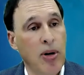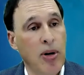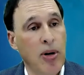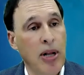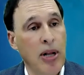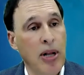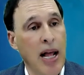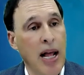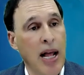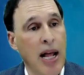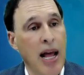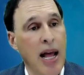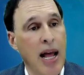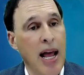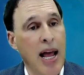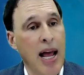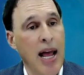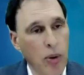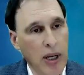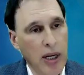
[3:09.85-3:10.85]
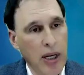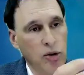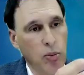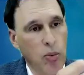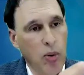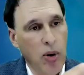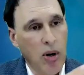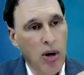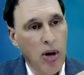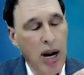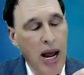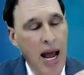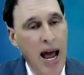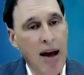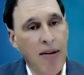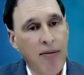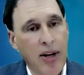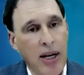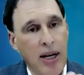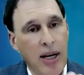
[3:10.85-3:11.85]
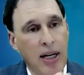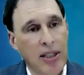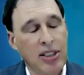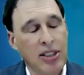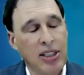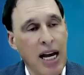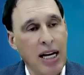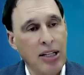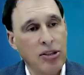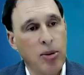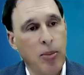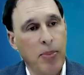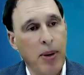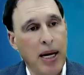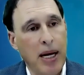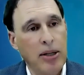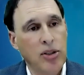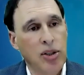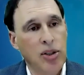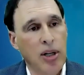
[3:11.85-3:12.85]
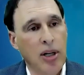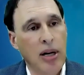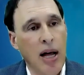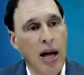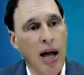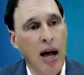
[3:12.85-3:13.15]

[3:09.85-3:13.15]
So what we're doing is we're having an exacerbation